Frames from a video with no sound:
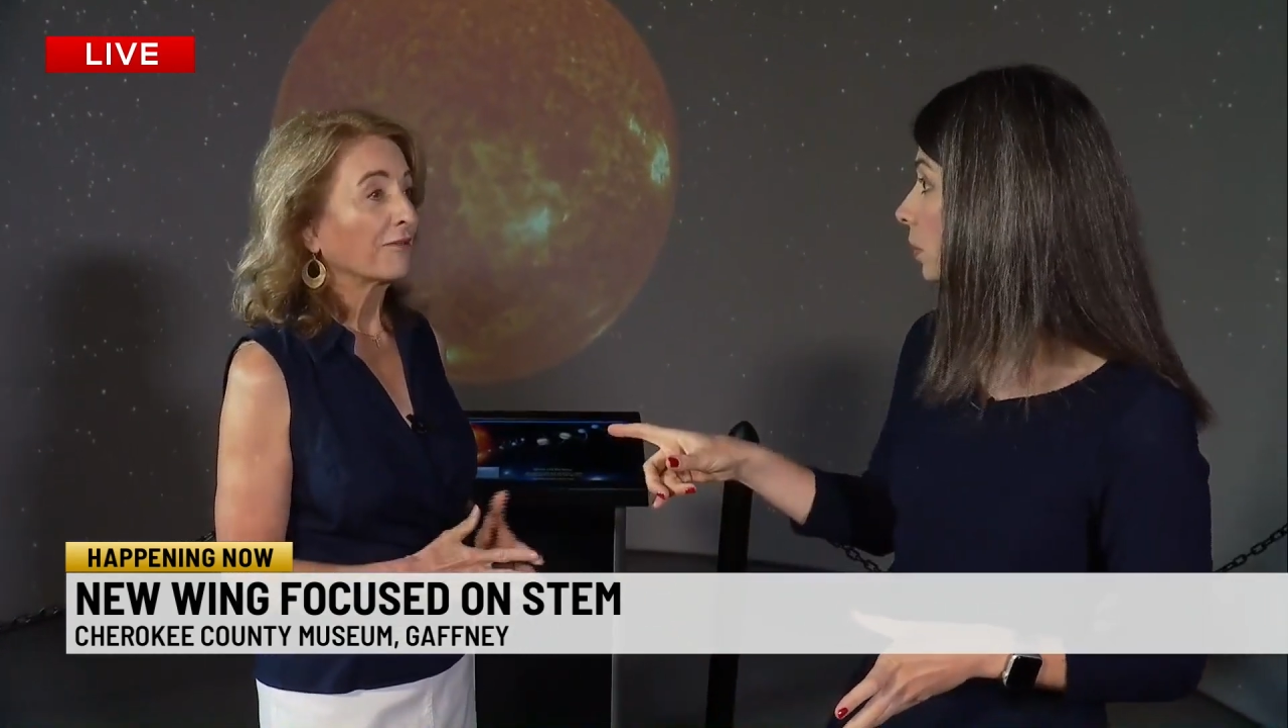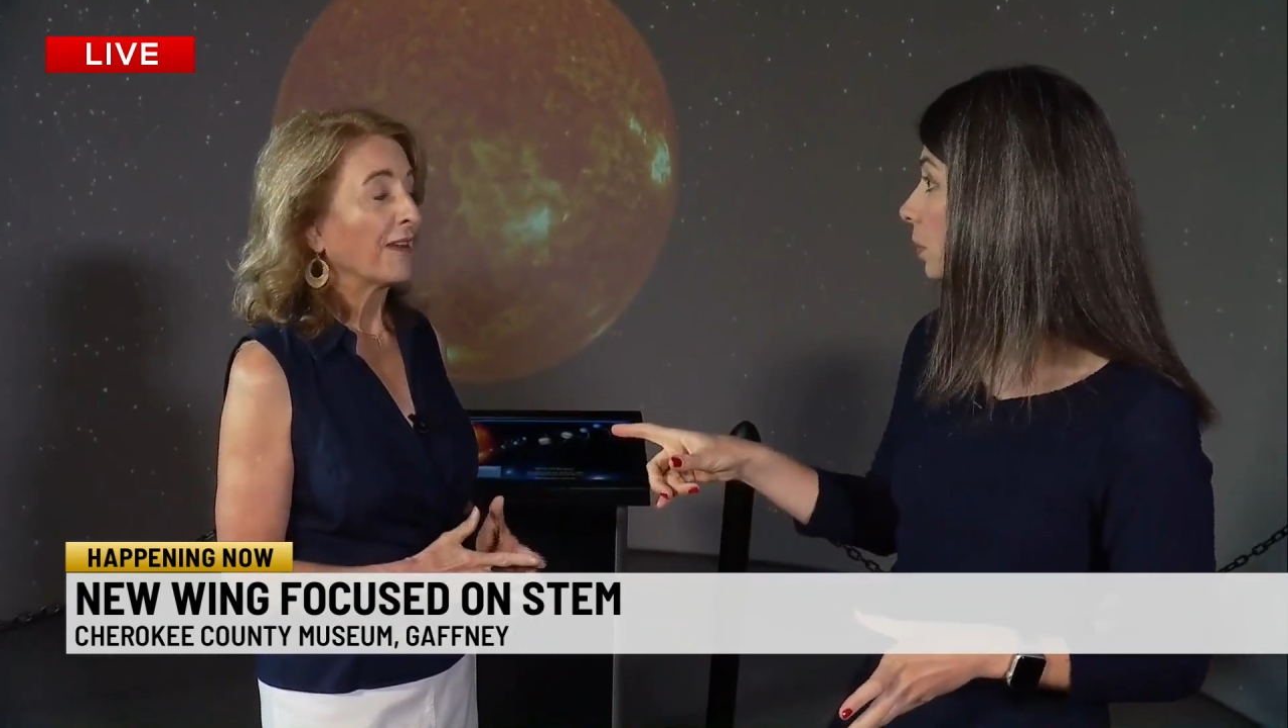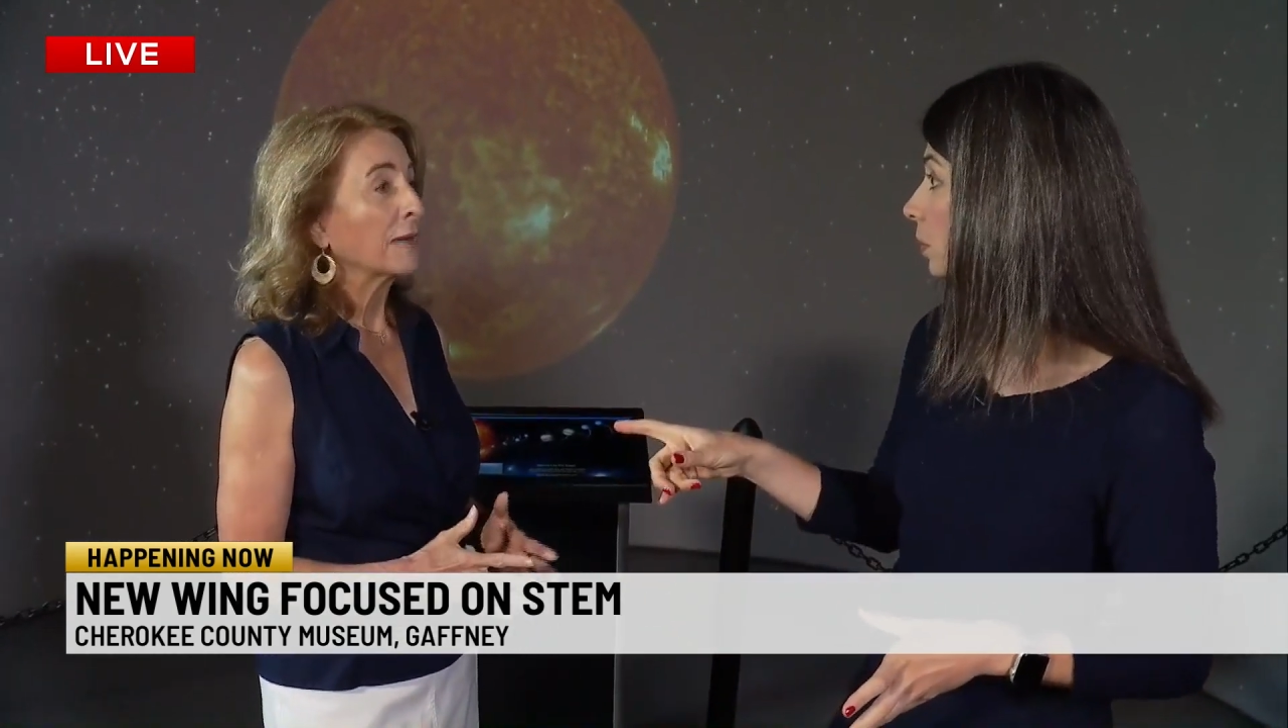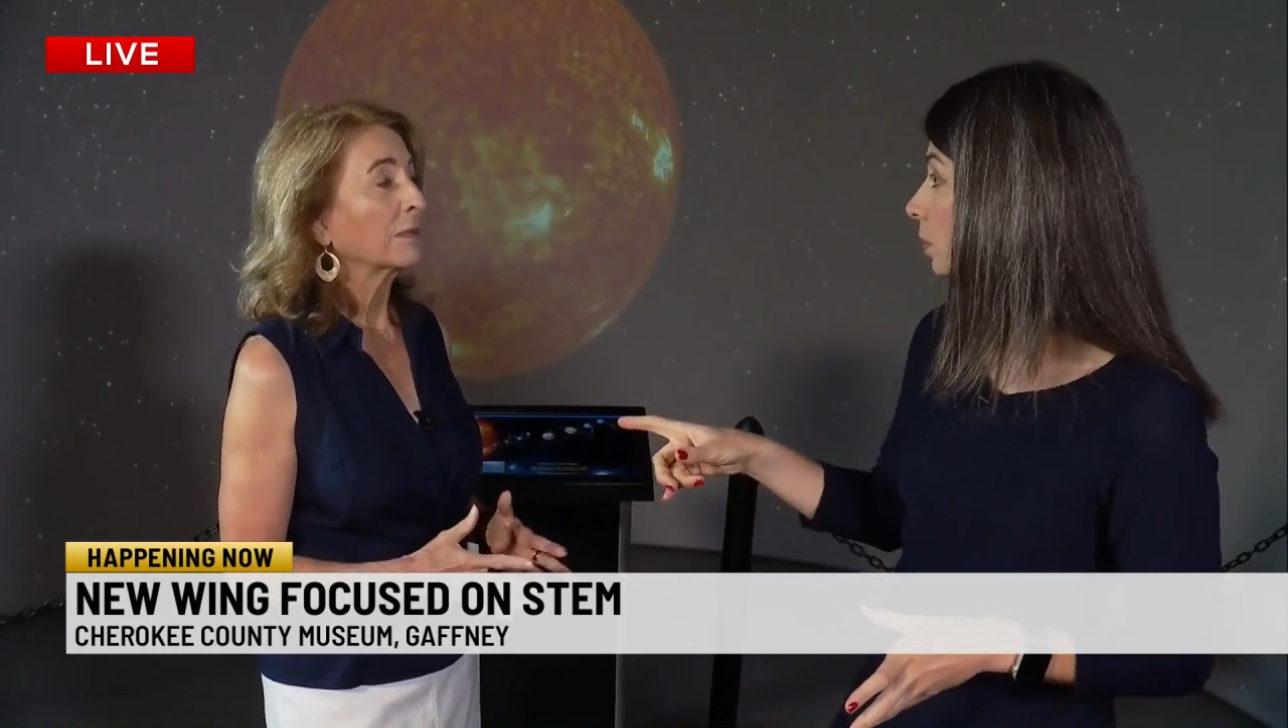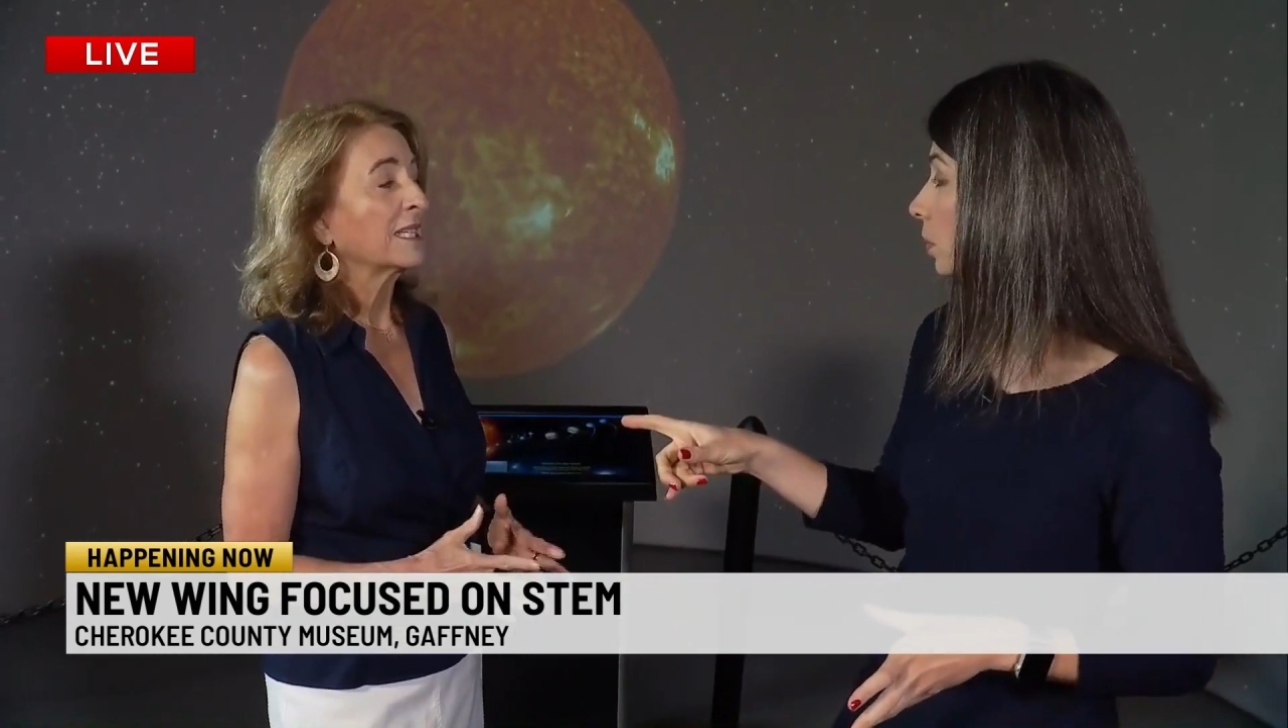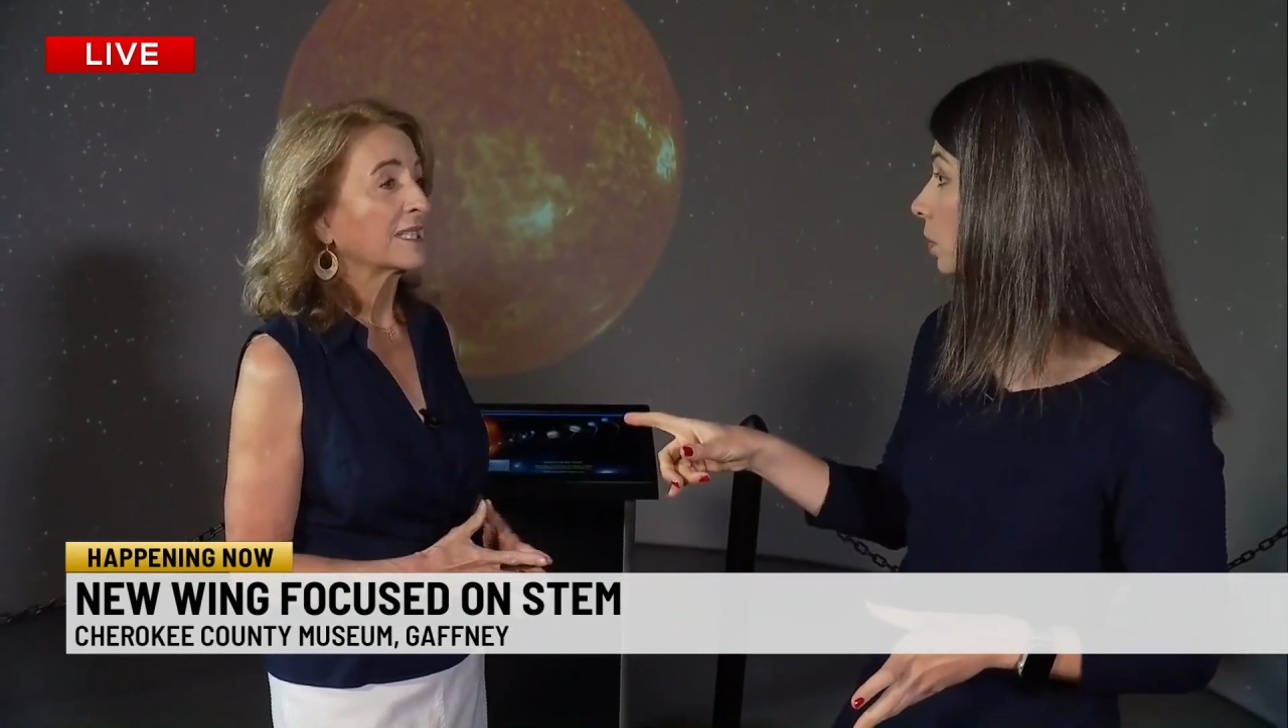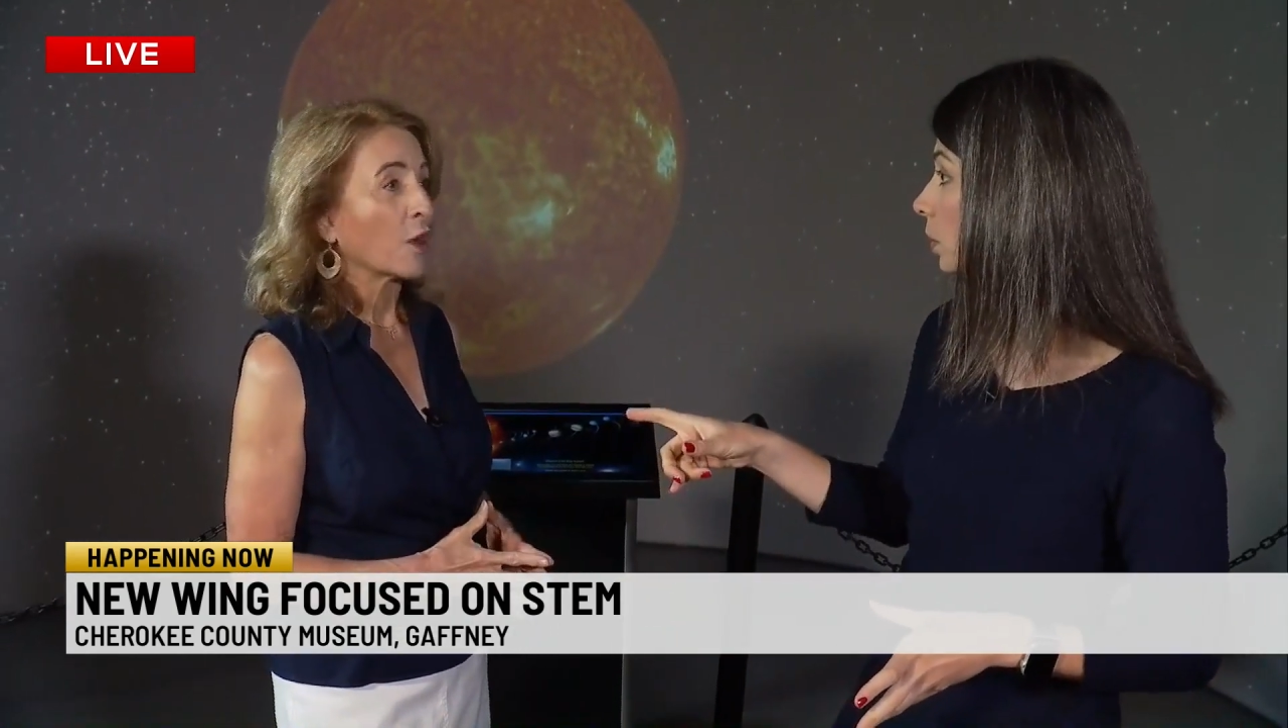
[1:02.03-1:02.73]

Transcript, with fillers: The families,